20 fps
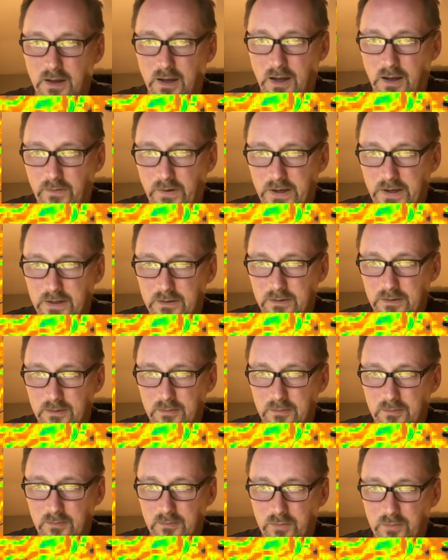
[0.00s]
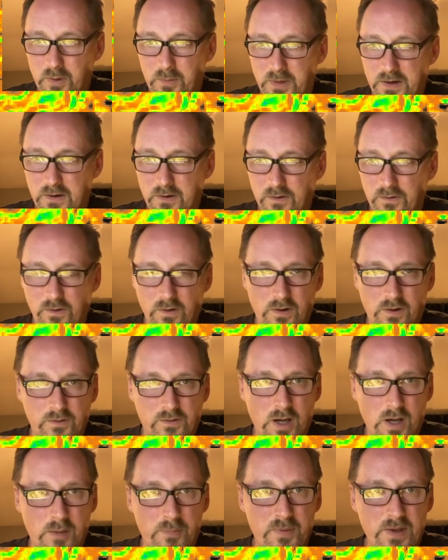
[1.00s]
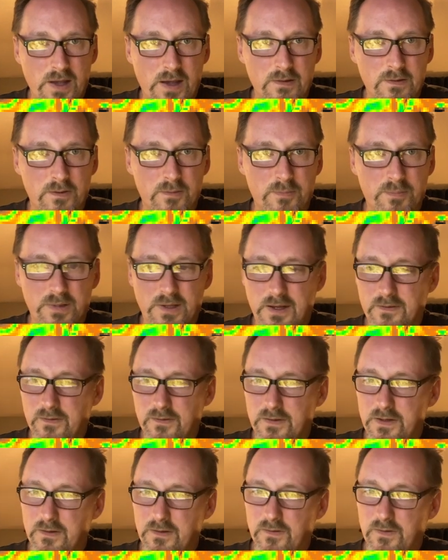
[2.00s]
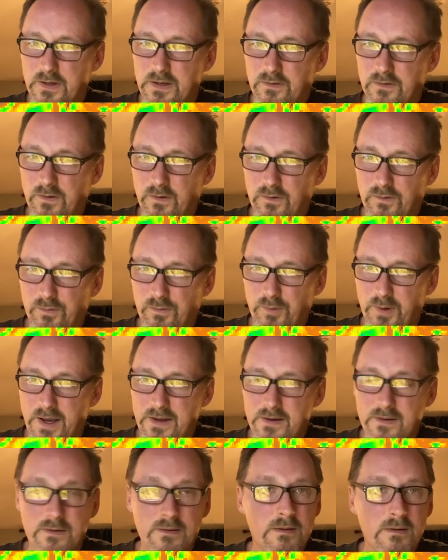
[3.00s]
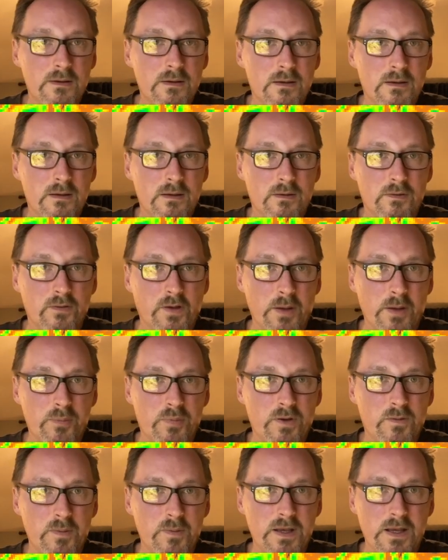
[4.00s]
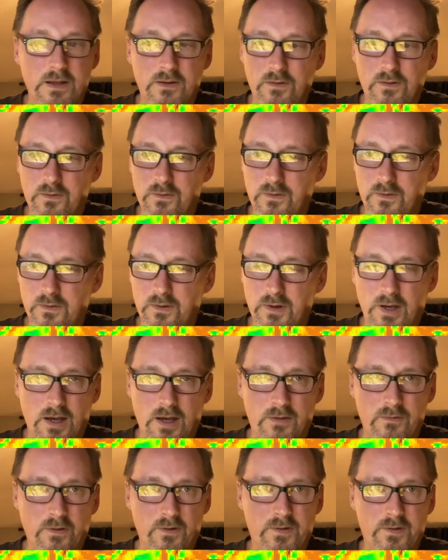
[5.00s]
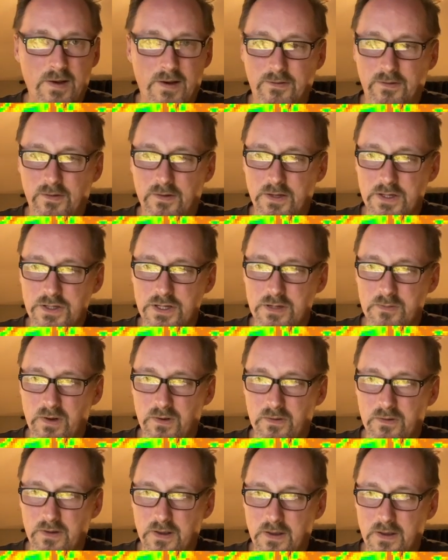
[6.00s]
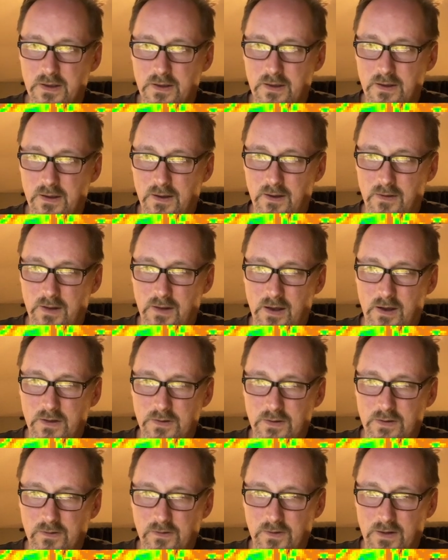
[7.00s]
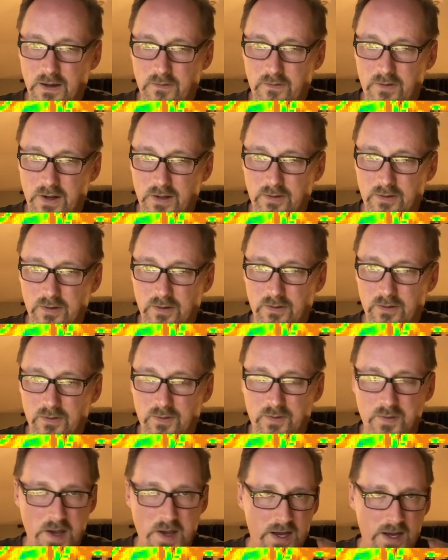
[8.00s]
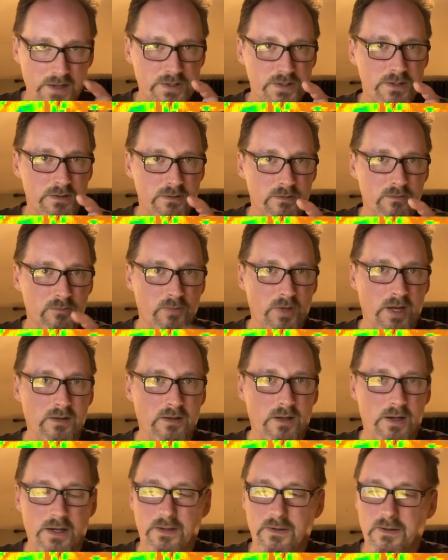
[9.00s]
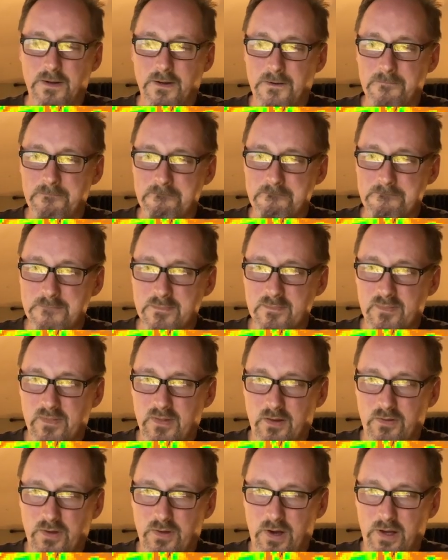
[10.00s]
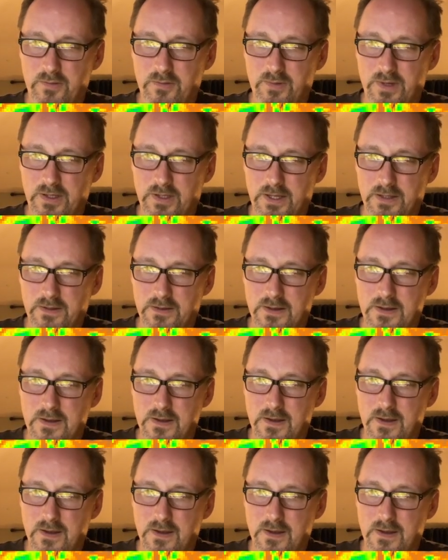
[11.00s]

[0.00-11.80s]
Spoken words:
If I put my cursor on top of that little plus, you can see it turns red. So that puts me into vertex addition mode. And now you can see I've got the dashed red line there, dotted red line.